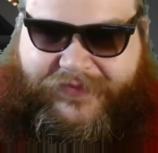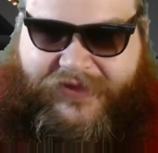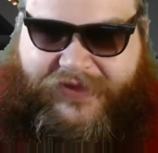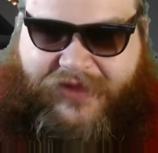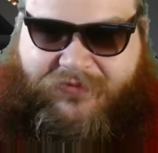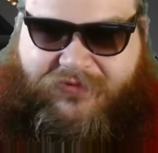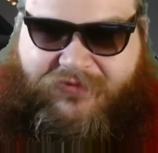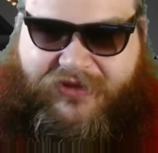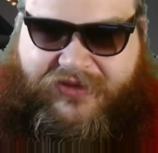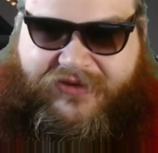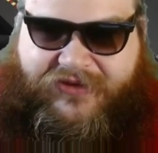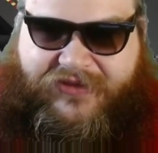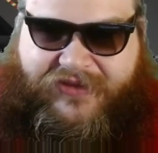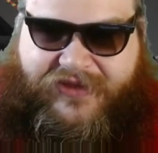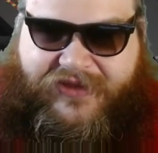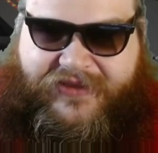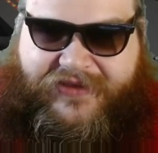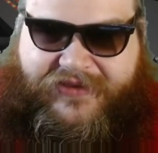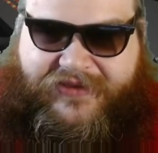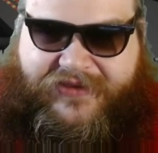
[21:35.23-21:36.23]
I'm willing to
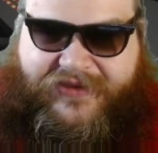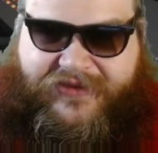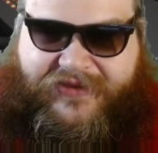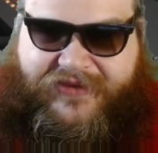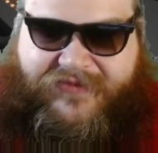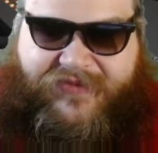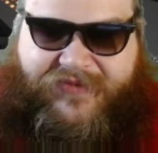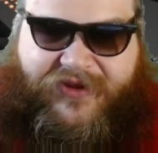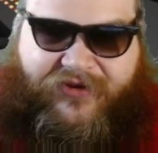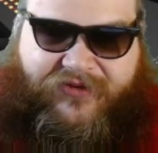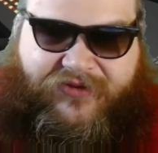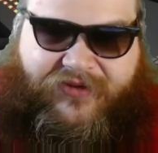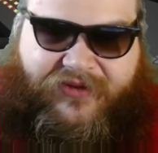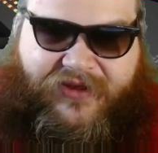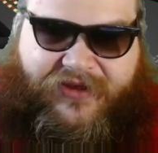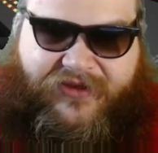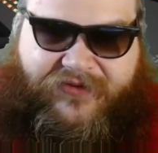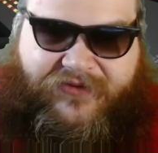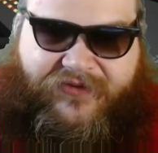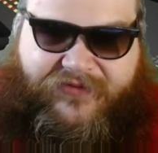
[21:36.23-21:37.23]
say this season's better than
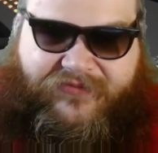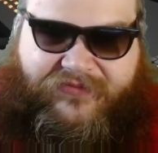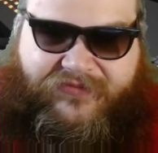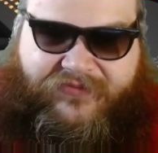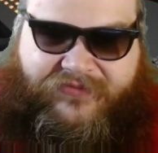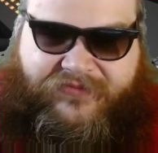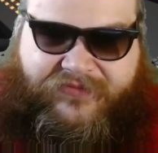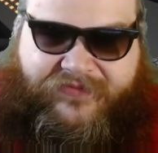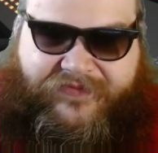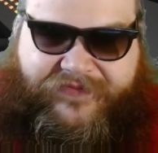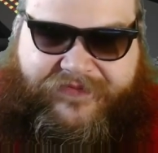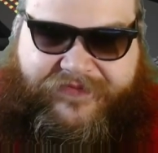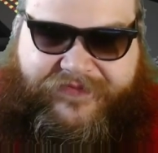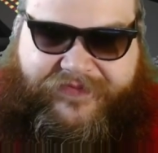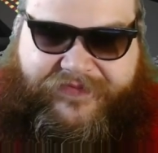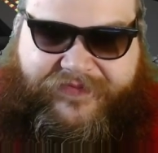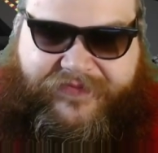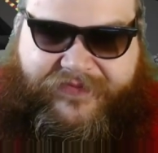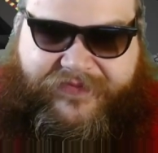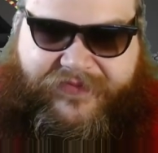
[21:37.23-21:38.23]
last one.
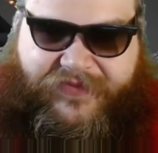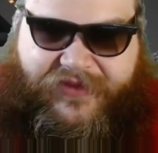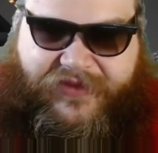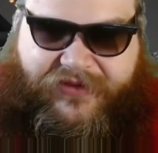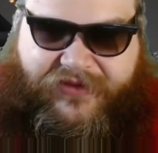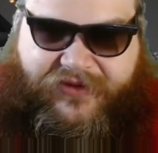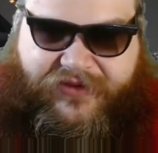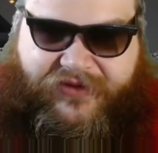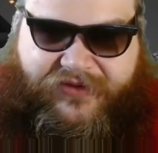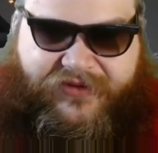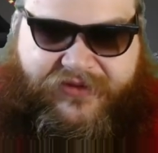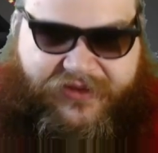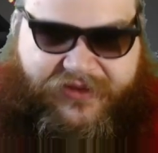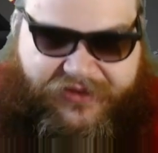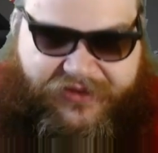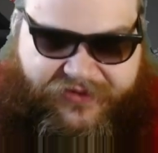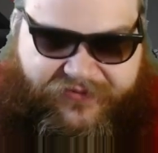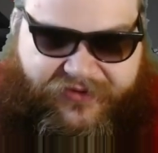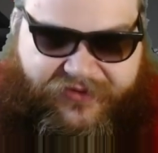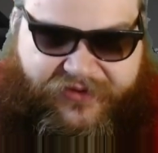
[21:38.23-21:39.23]

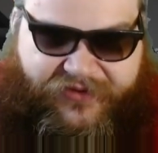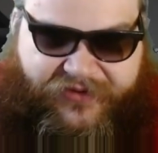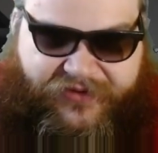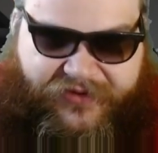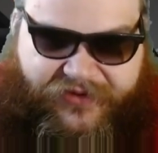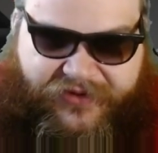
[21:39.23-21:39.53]
Distinctively.